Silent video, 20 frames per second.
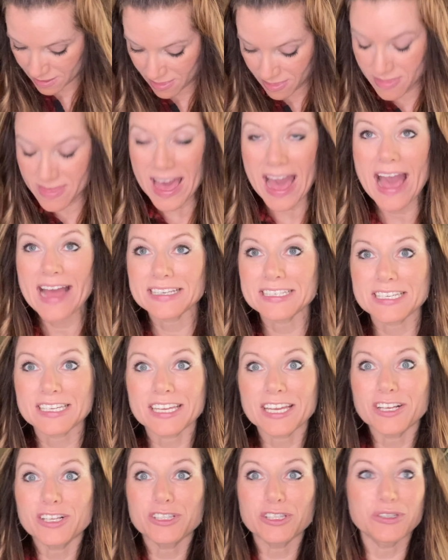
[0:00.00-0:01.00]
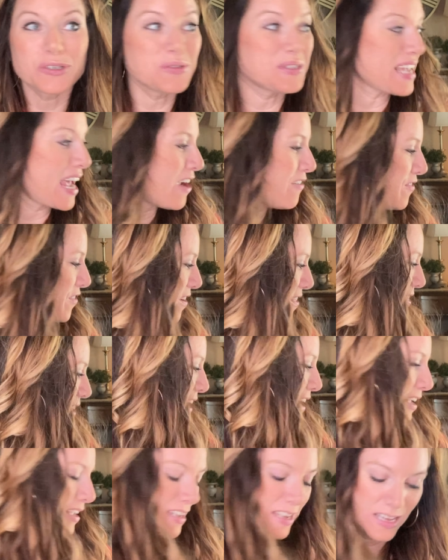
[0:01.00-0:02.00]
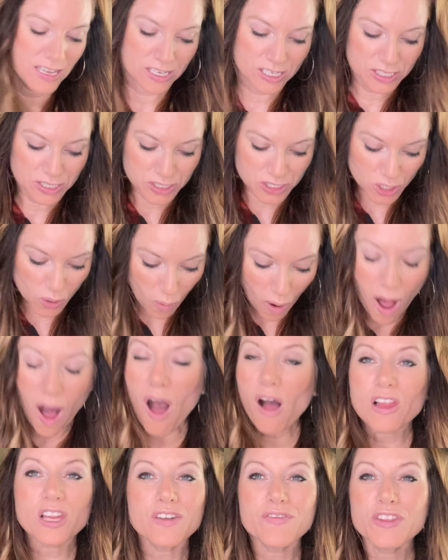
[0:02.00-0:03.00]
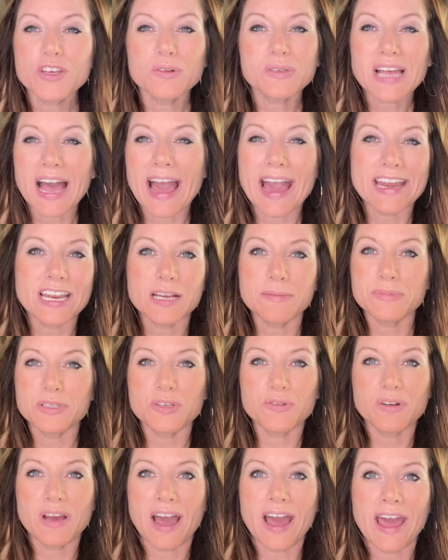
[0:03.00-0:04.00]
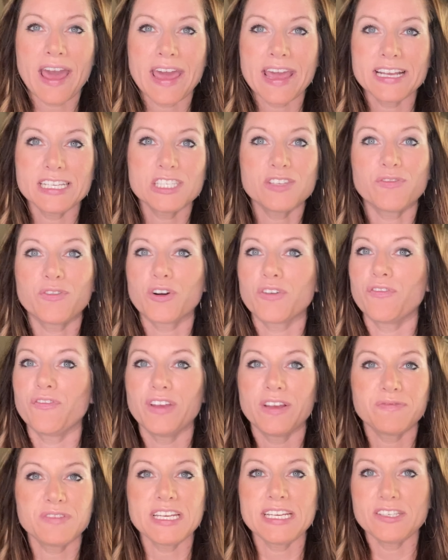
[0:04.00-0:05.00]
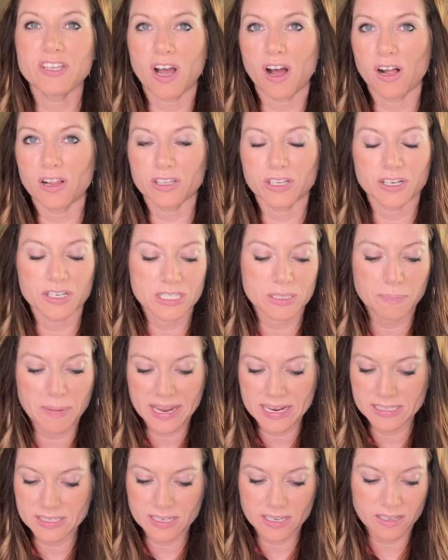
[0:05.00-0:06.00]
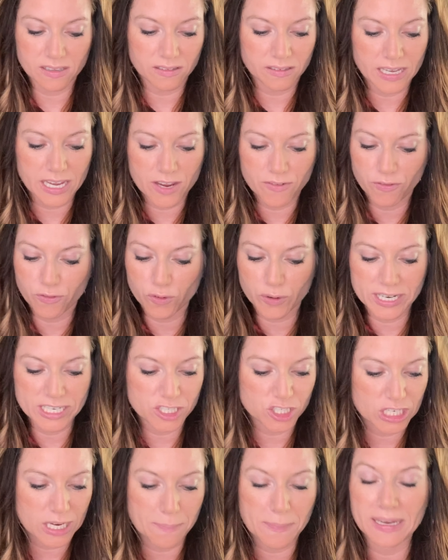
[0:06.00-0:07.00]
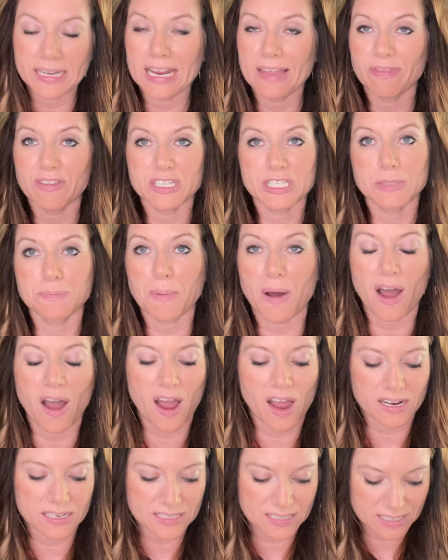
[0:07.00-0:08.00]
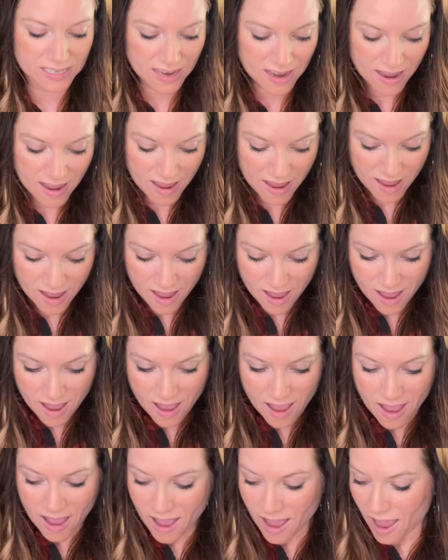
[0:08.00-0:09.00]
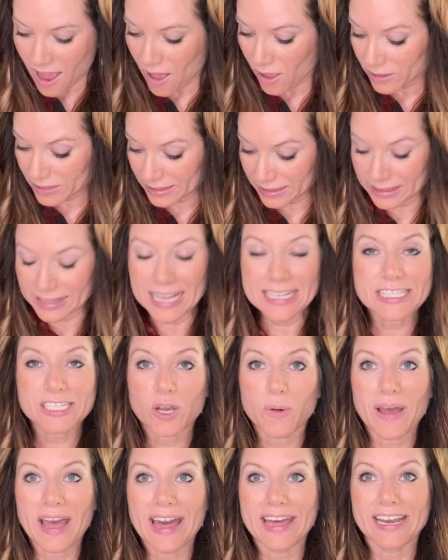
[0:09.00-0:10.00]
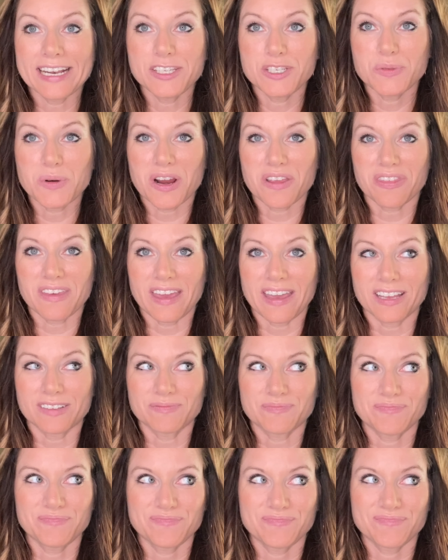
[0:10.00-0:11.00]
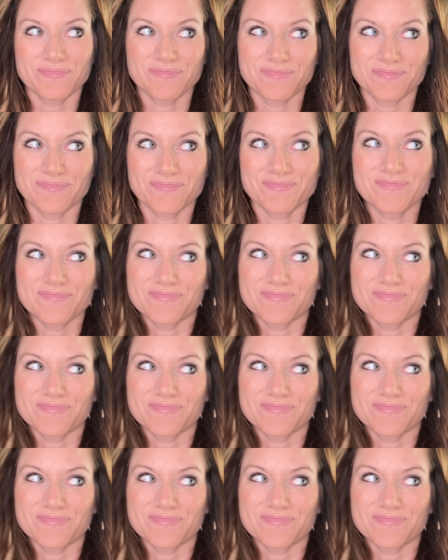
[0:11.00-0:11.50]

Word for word: That concludes everything. So all of those items, you guys, for $50, basically free shipping in this box. Let's go ahead and do our thing.